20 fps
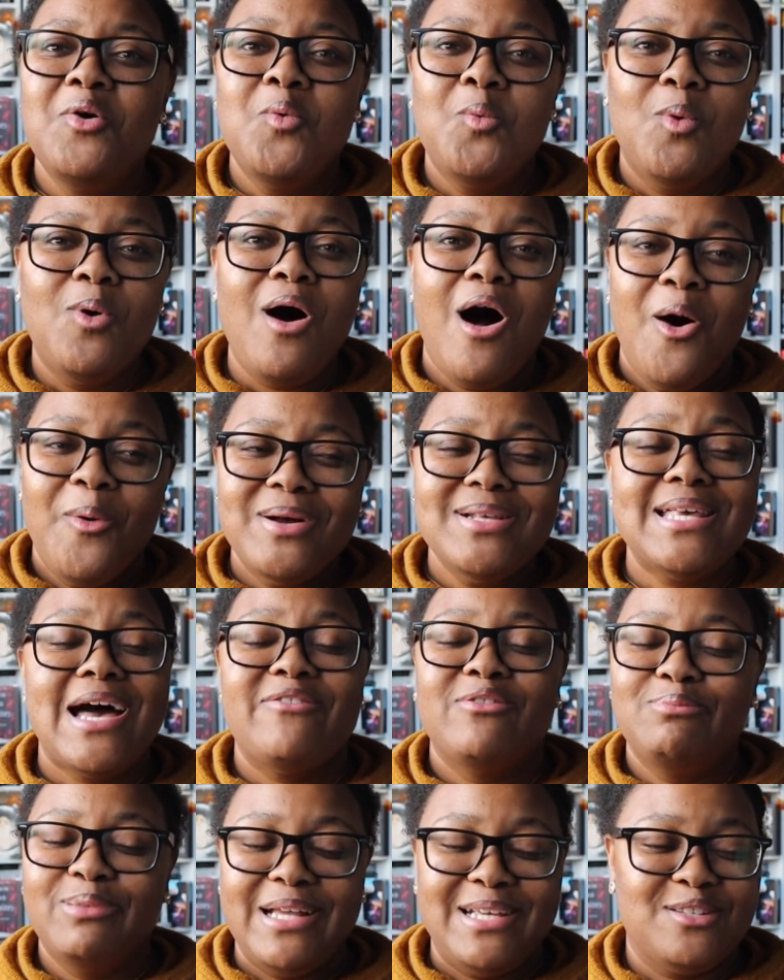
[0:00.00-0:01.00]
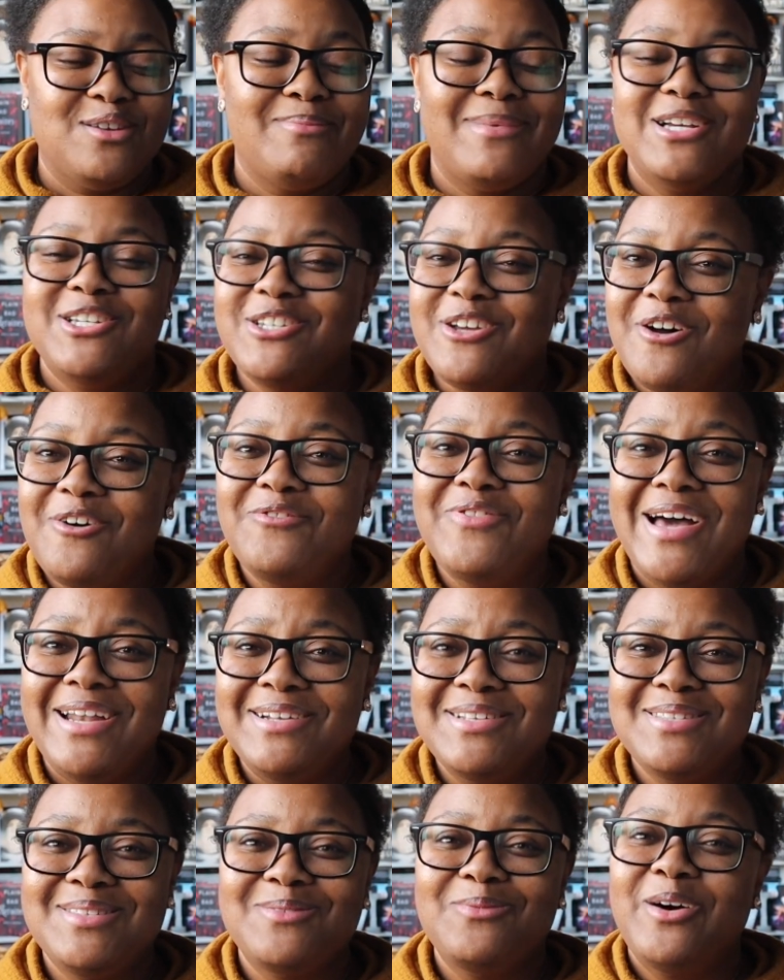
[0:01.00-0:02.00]
will always have a place on my shelf. That
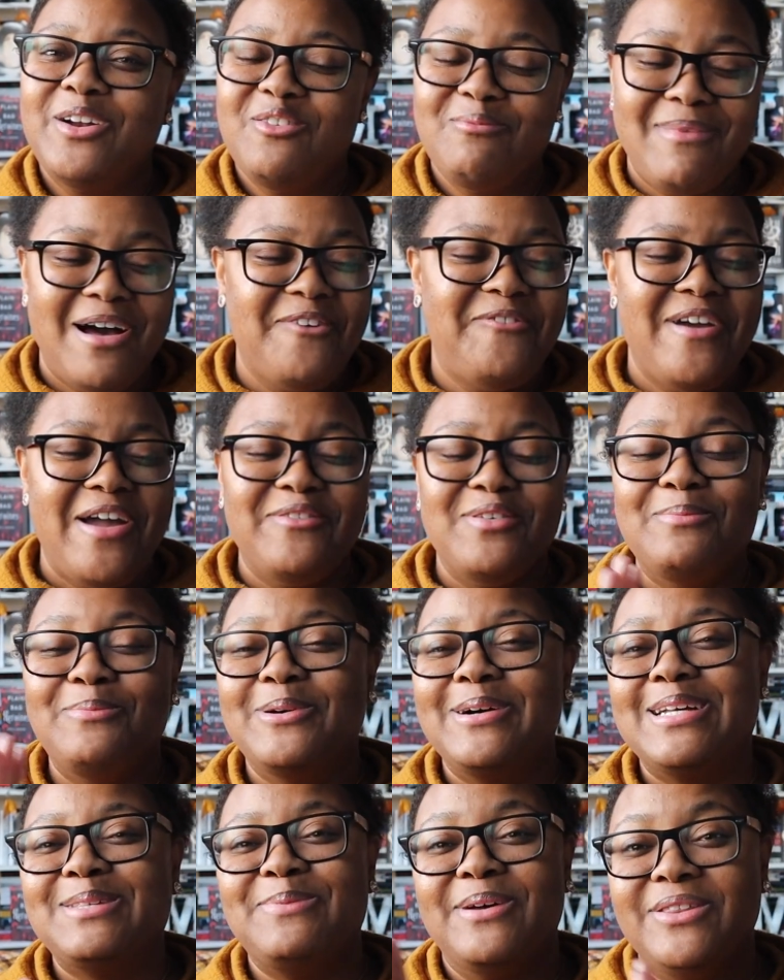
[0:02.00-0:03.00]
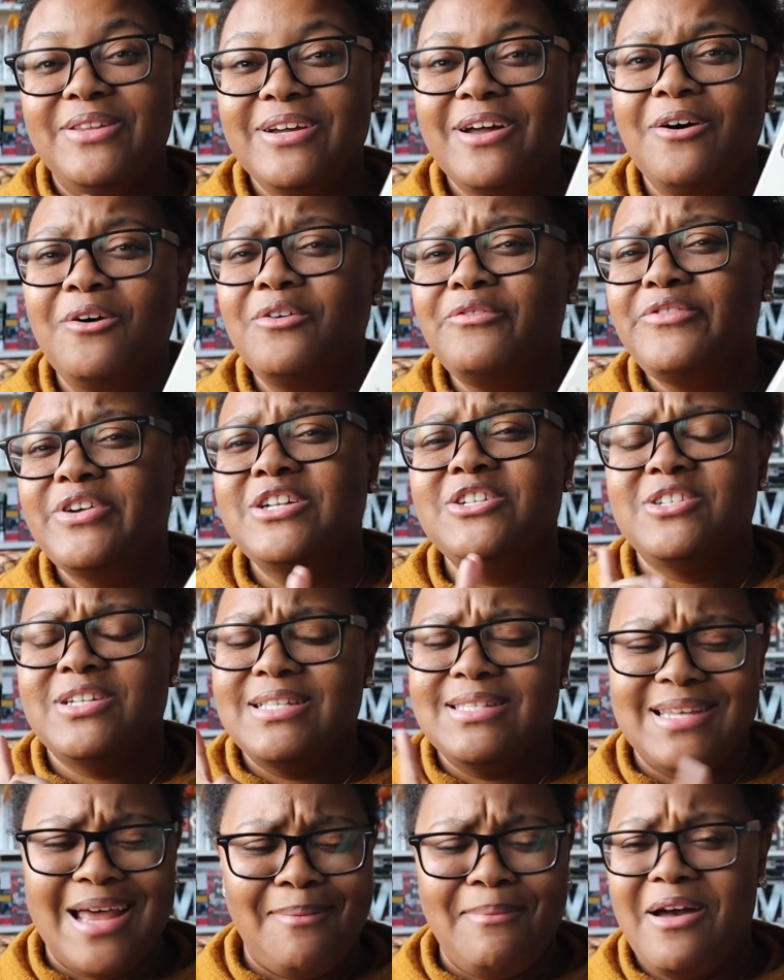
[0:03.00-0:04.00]
is one of my favorite books, but The Goldfinch
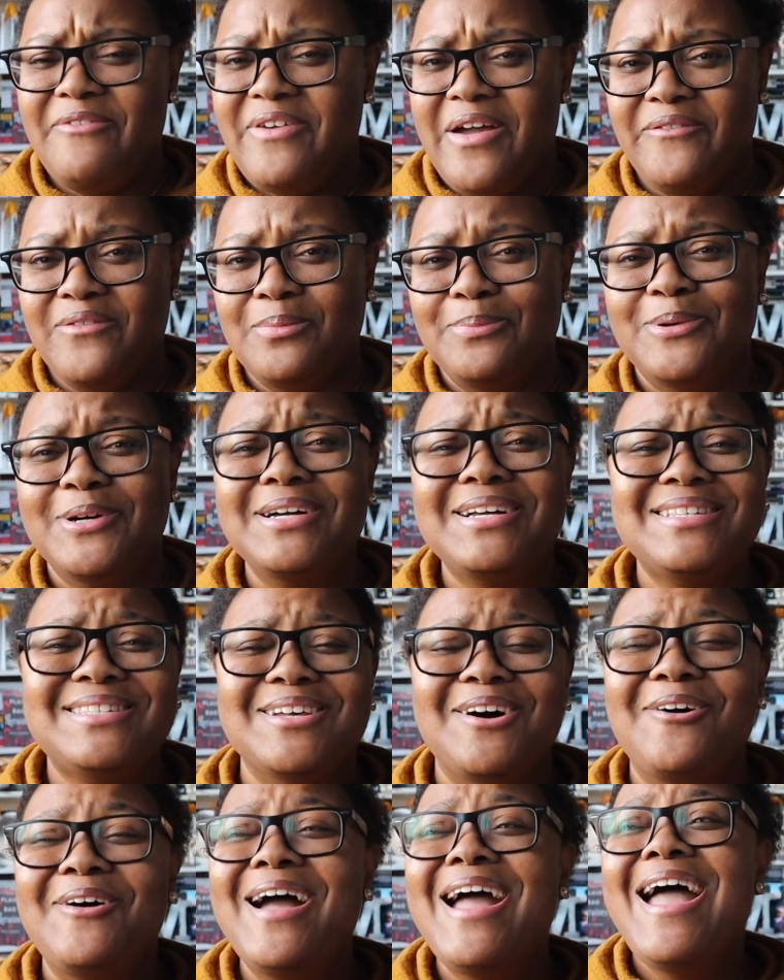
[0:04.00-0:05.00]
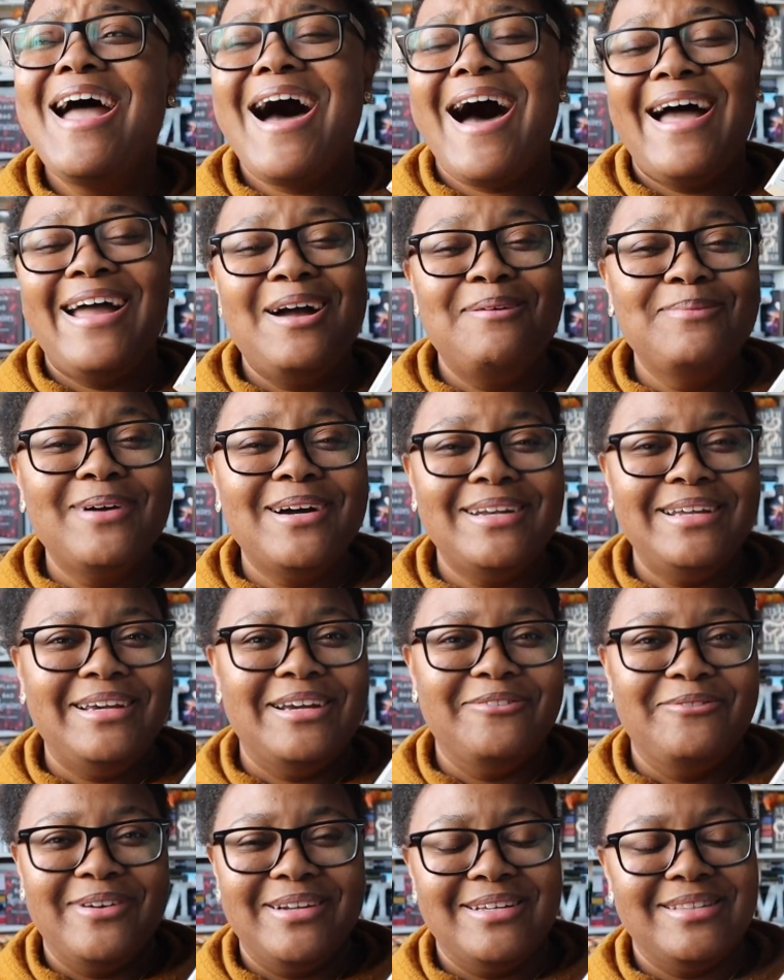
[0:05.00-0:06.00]
is not my favorite book, so I am gonna
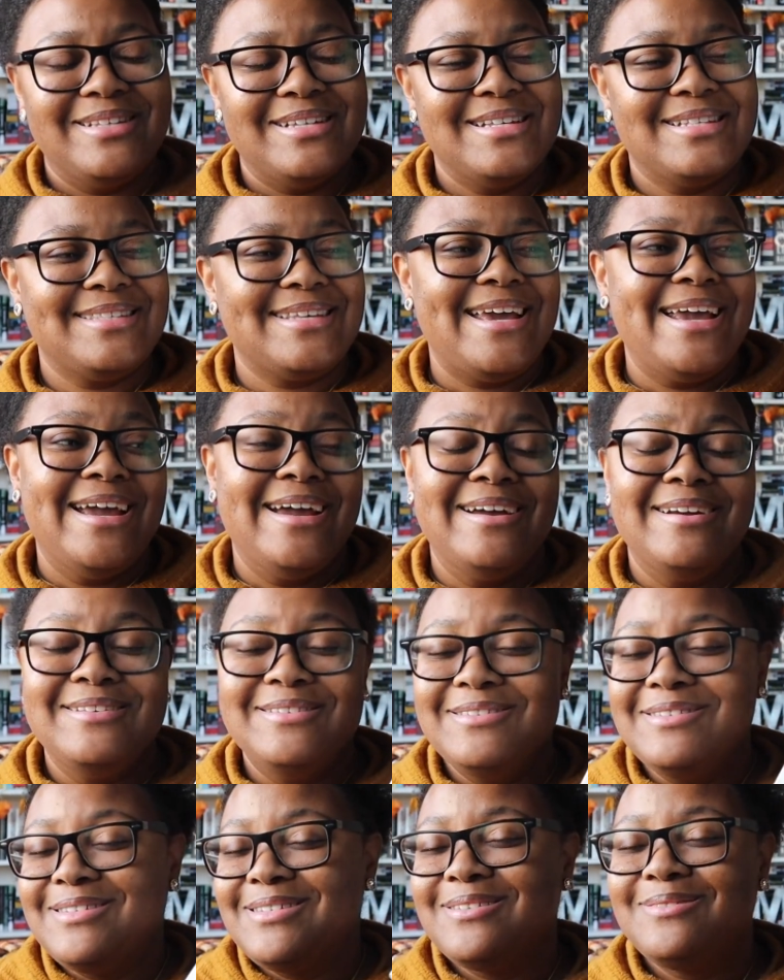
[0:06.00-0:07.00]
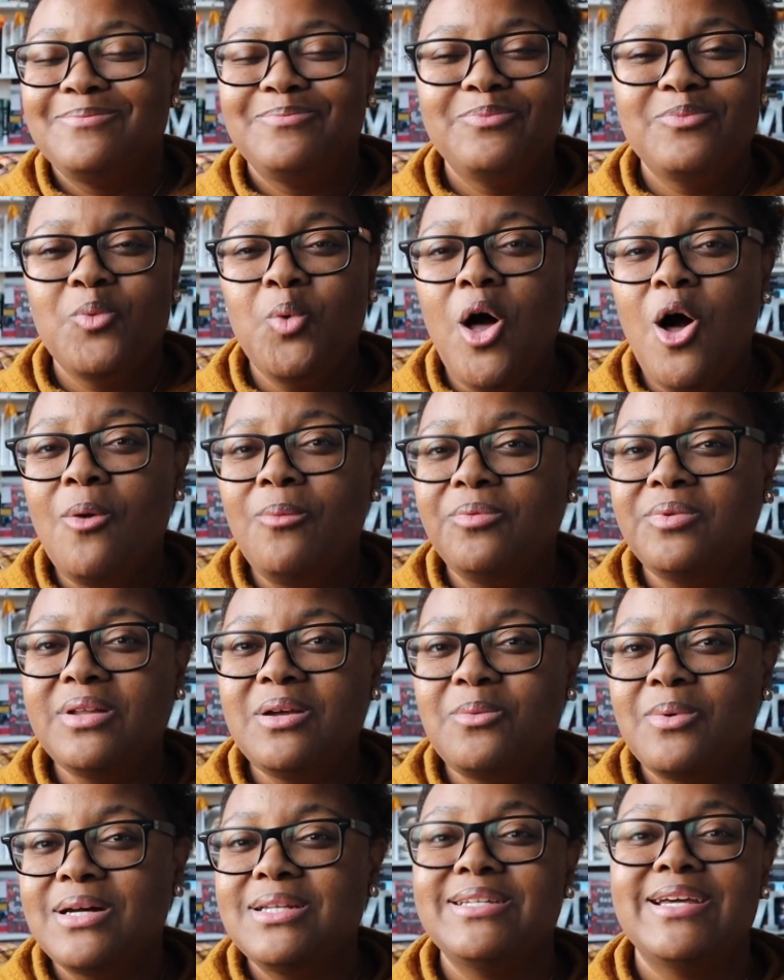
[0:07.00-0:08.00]
get rid of this and hopefully
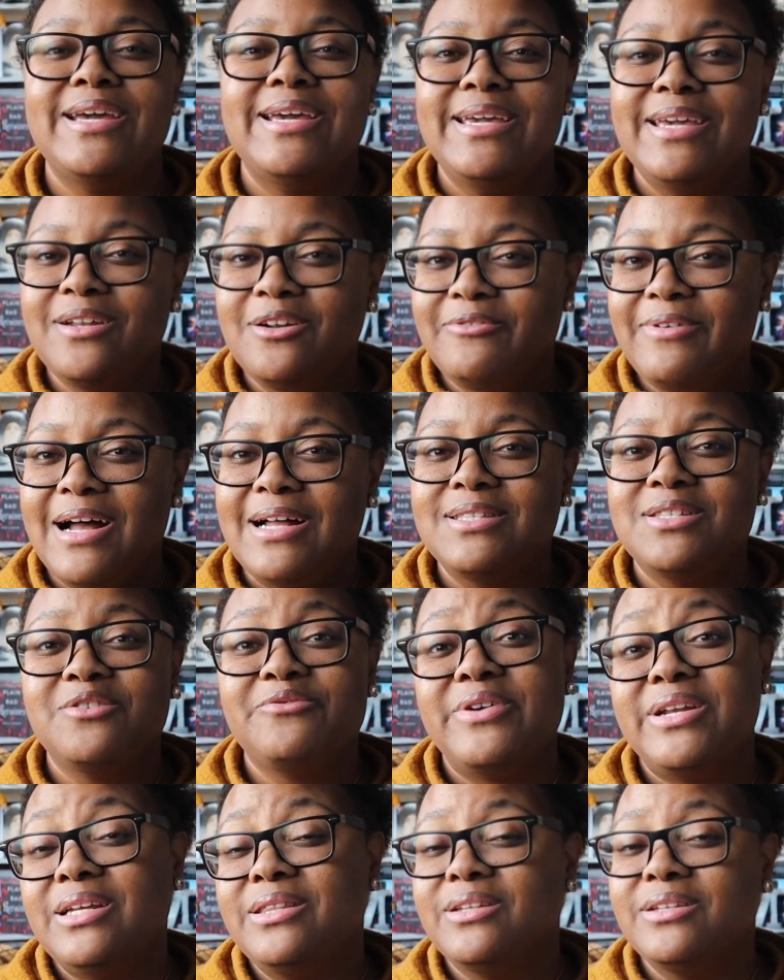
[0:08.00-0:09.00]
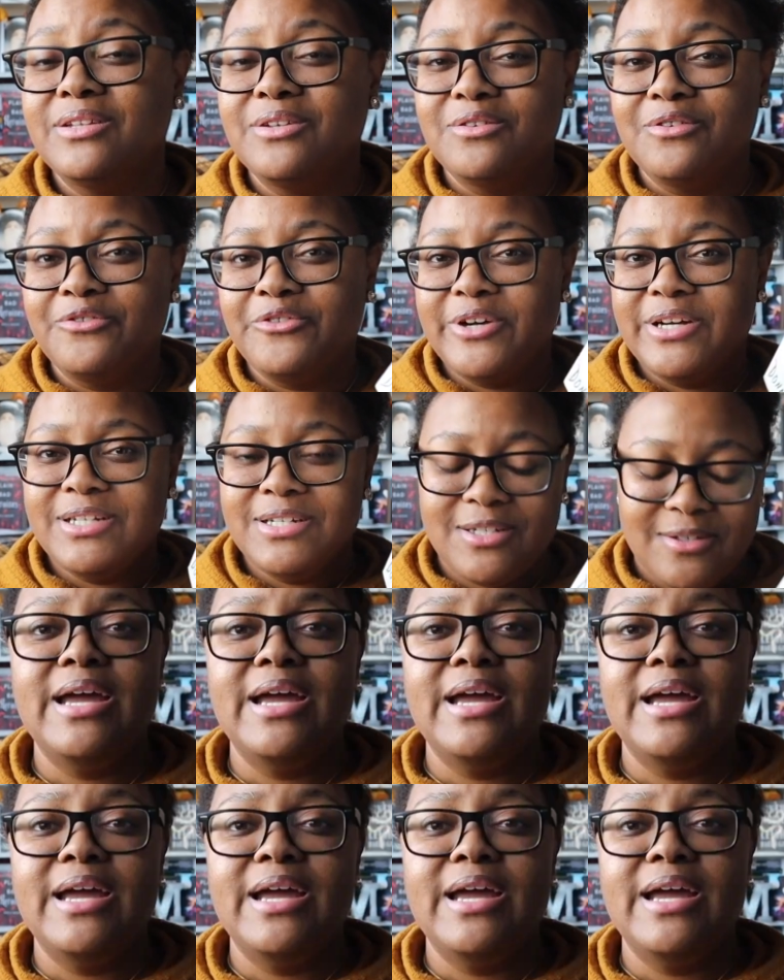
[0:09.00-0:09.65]
one day get around to reading The Little Friend.